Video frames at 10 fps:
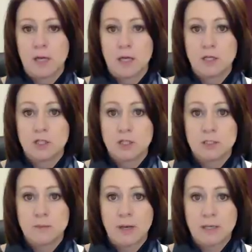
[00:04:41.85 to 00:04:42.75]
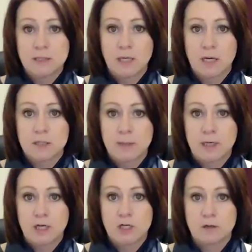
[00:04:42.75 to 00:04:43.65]
and just a basic
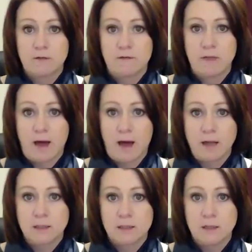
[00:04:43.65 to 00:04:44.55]
explanation of that